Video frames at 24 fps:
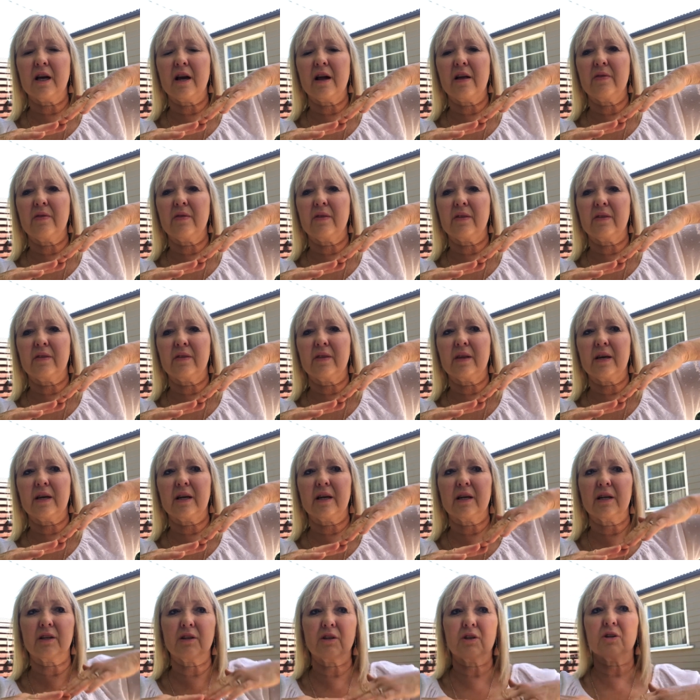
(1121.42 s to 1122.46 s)
and they're
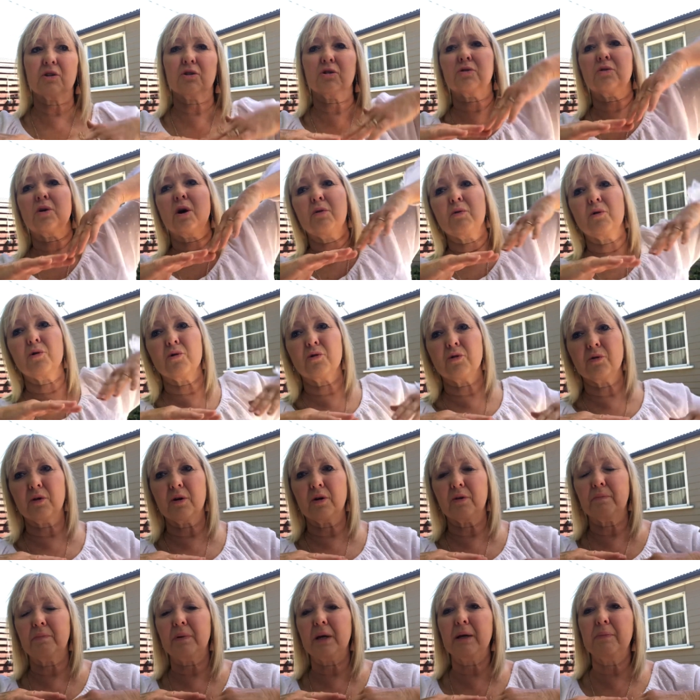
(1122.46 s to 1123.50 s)
going to throw all
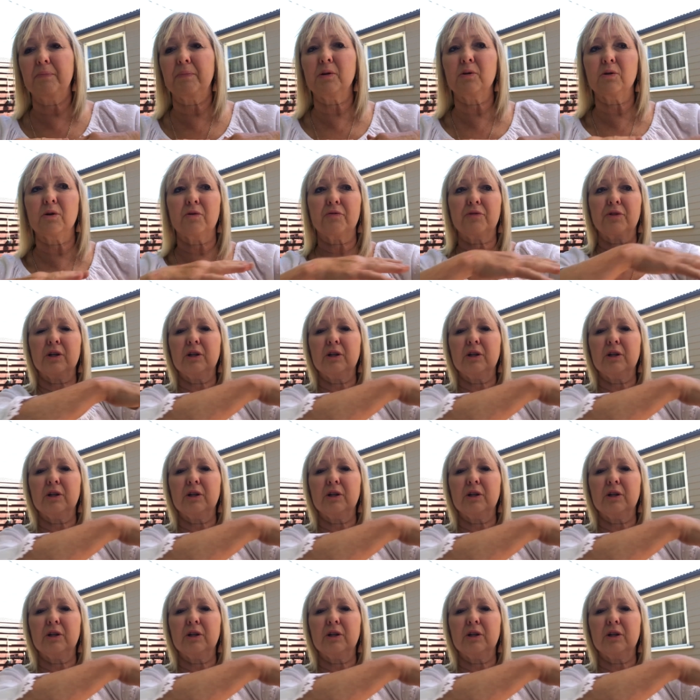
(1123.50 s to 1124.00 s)
the people off,